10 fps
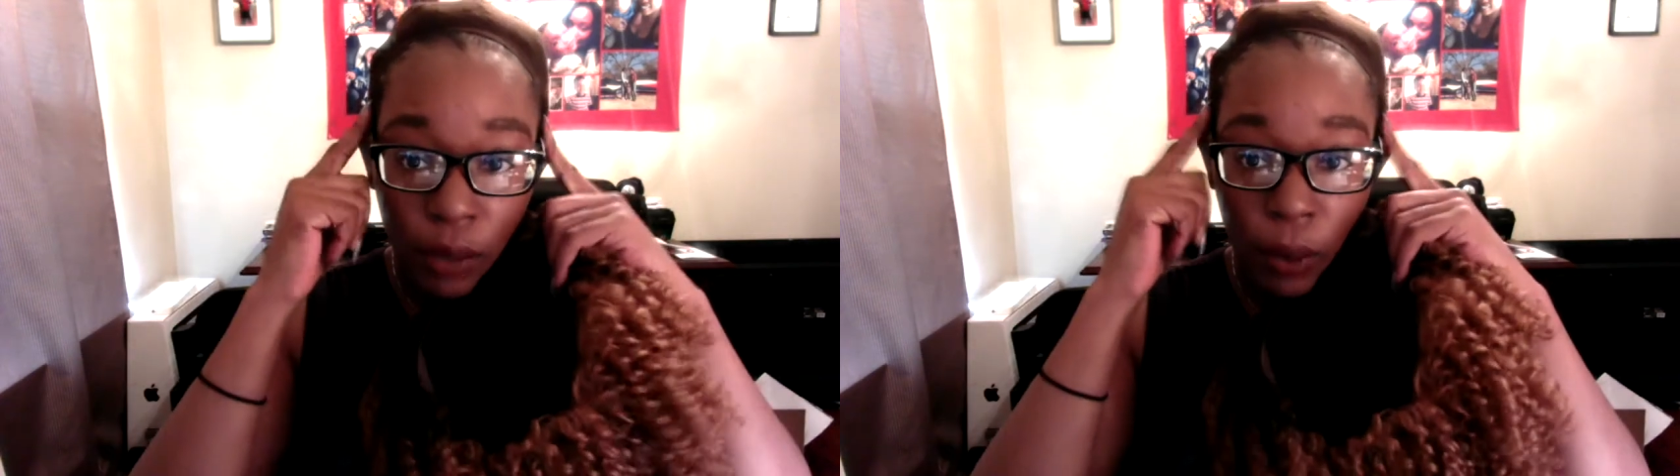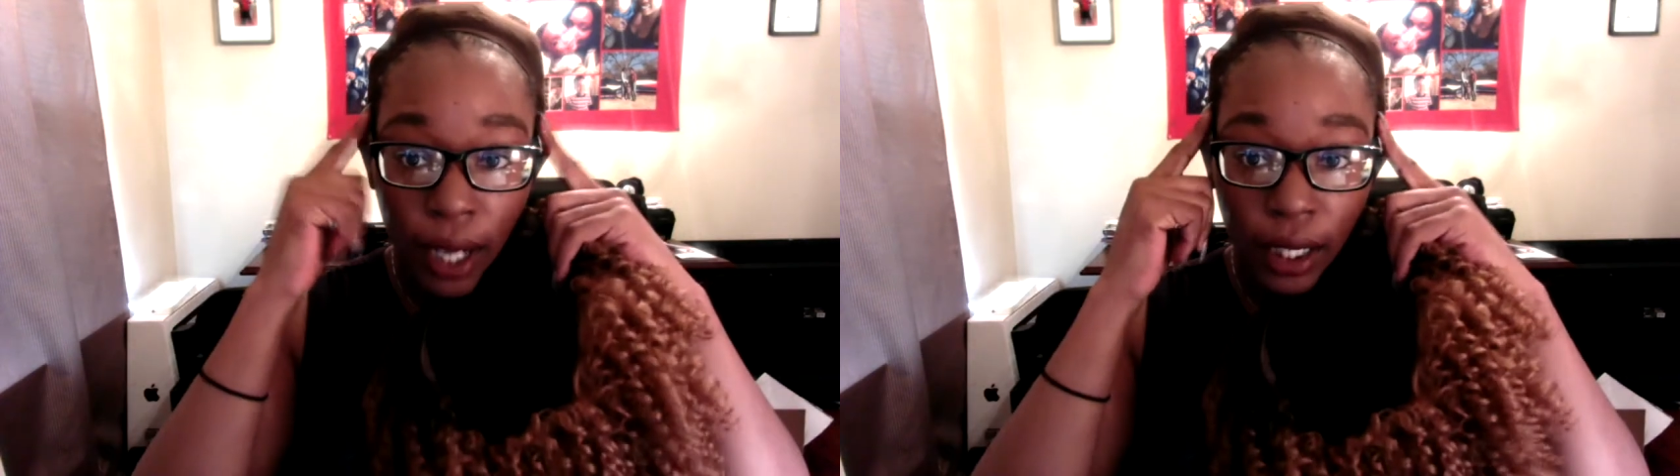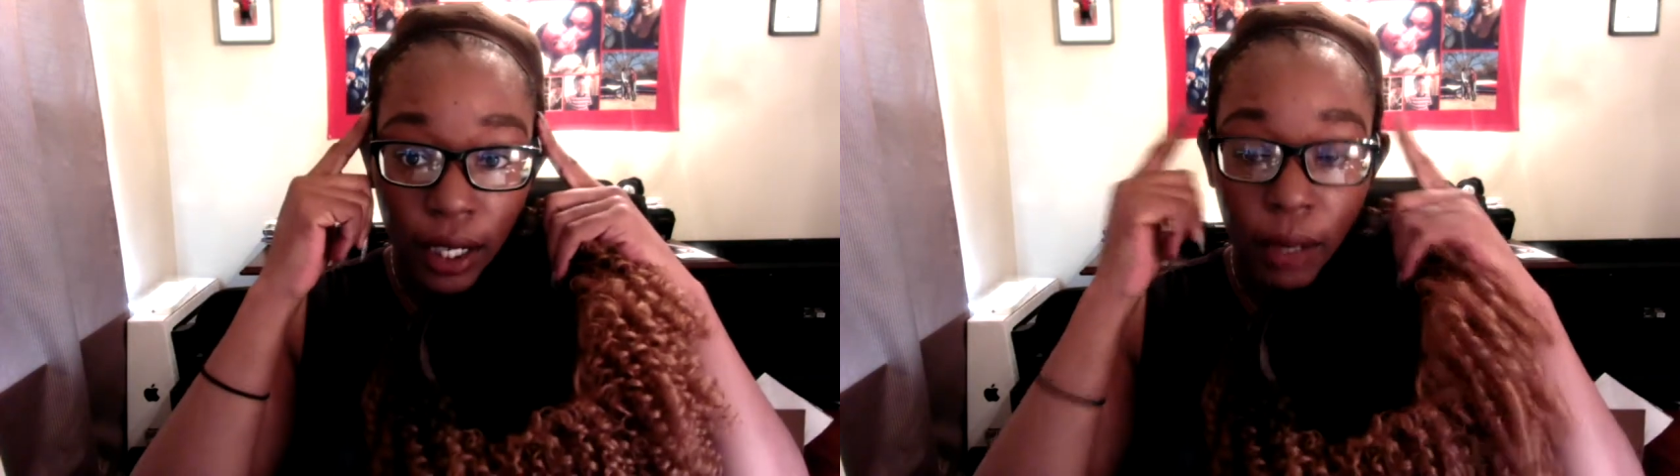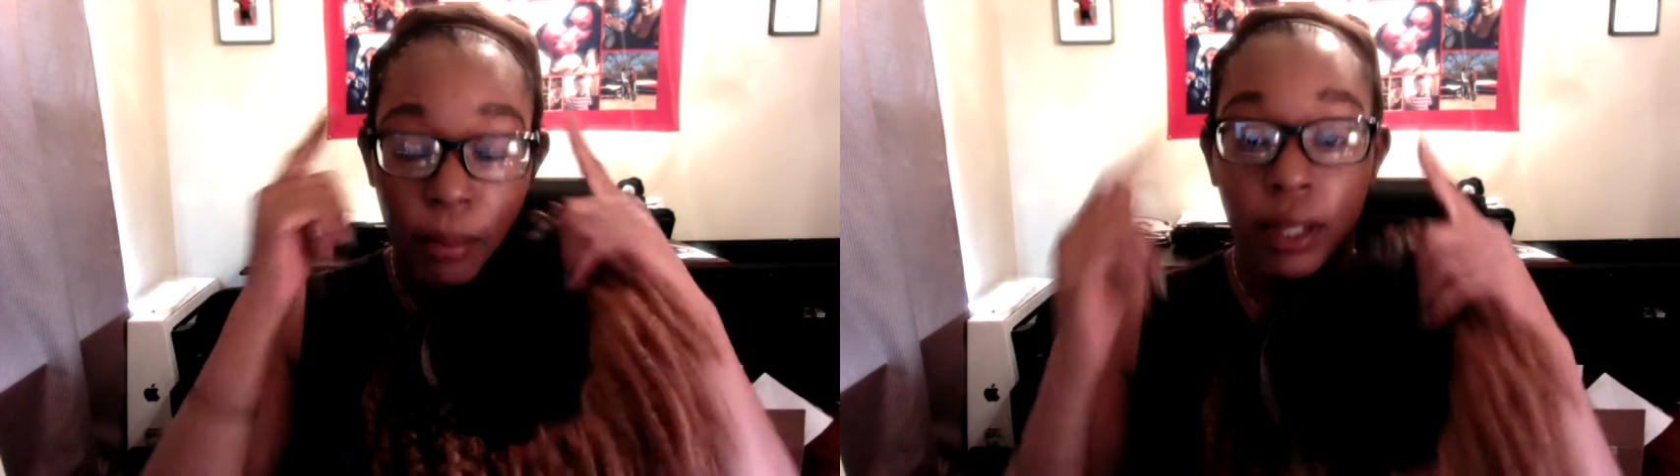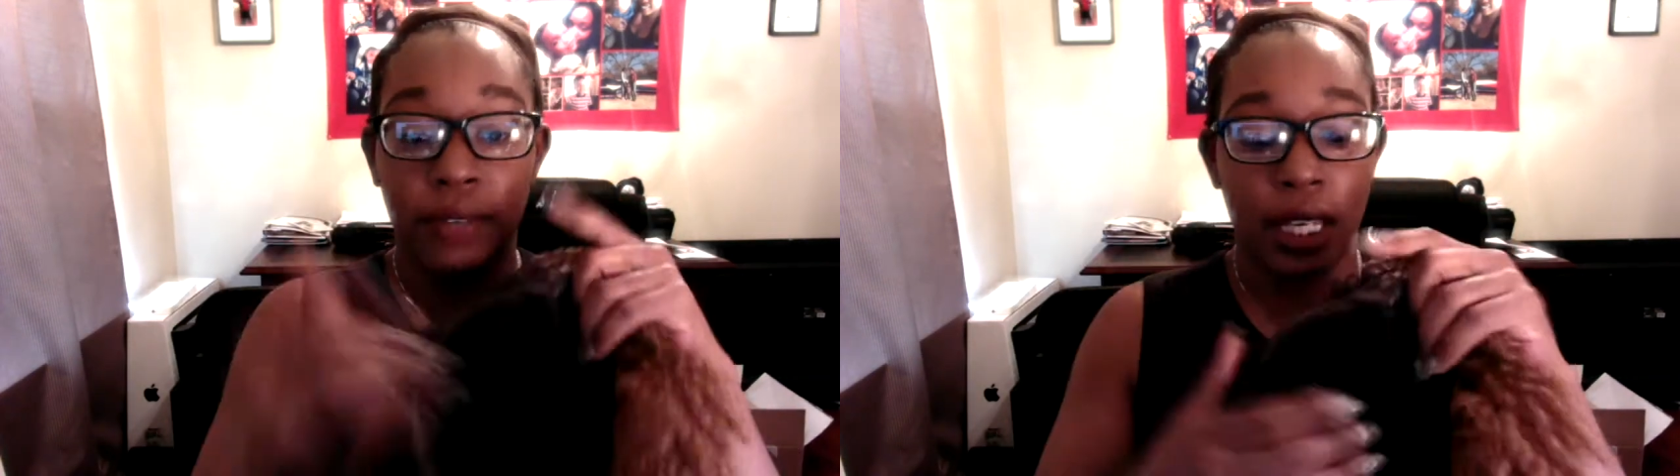right there
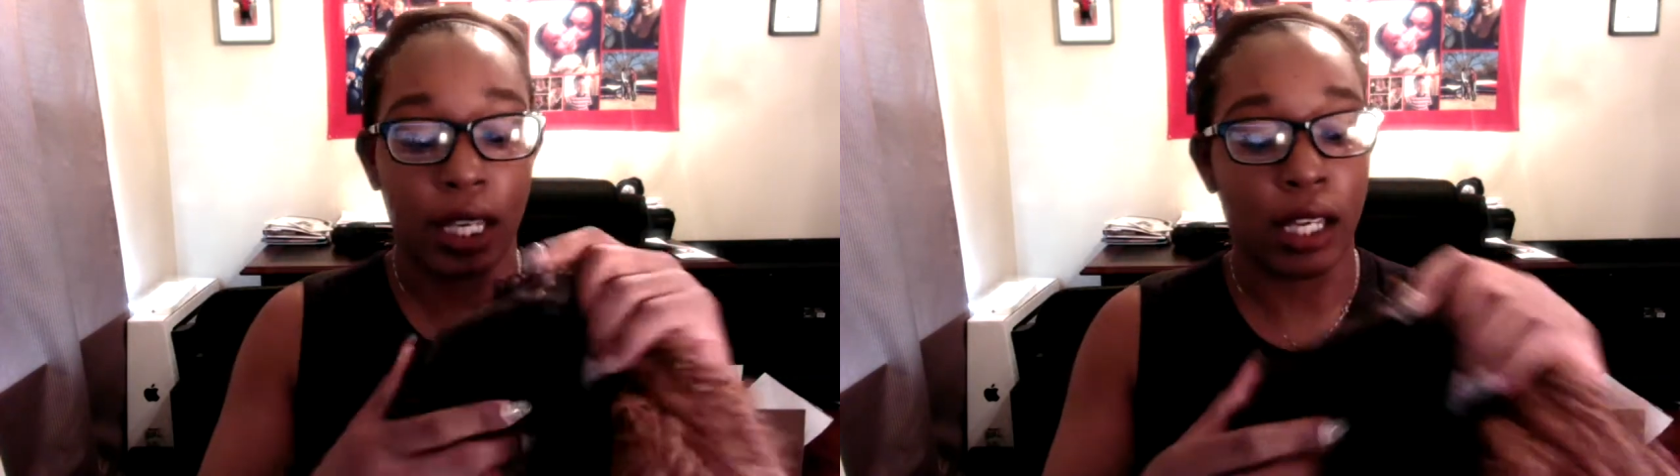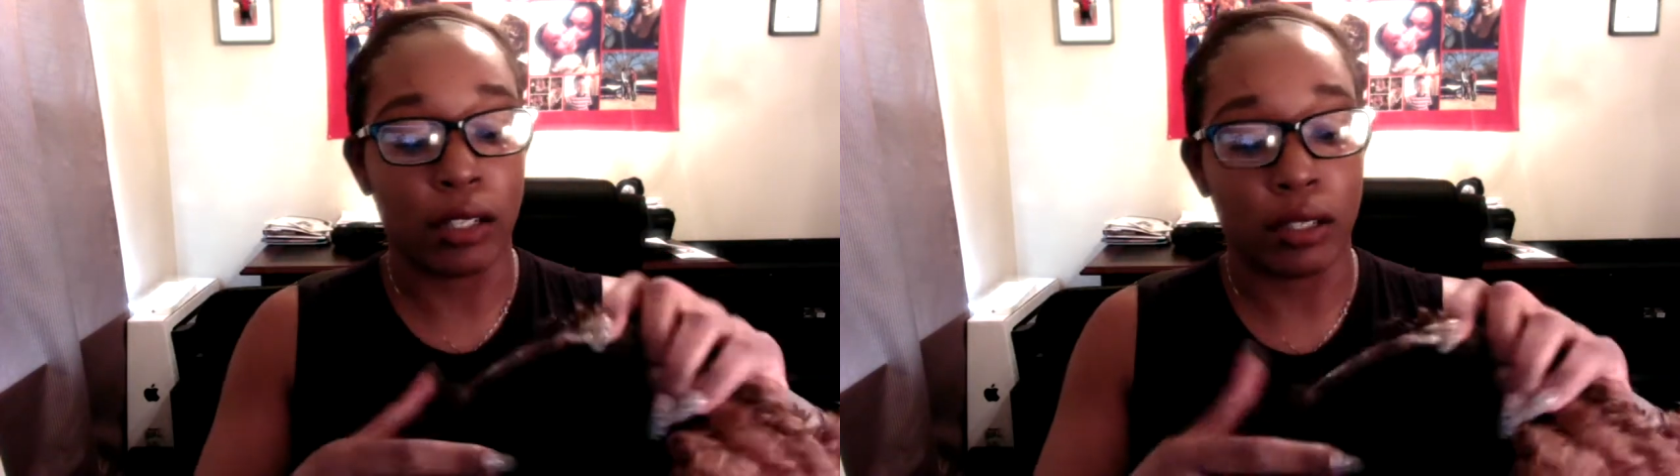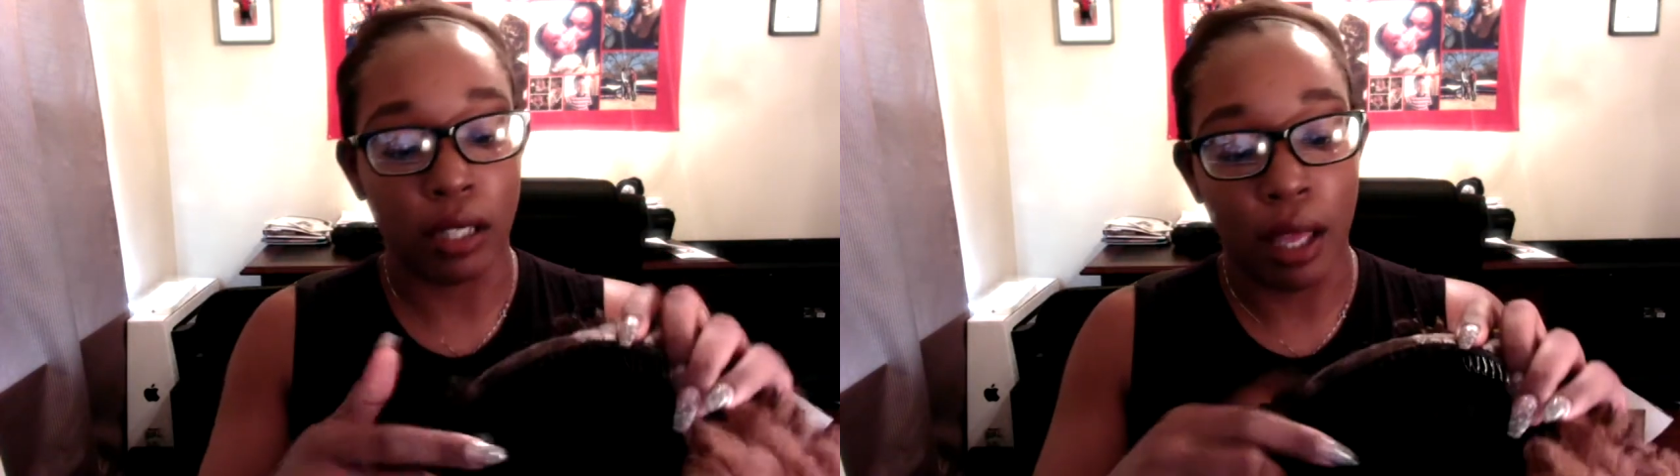above your ears,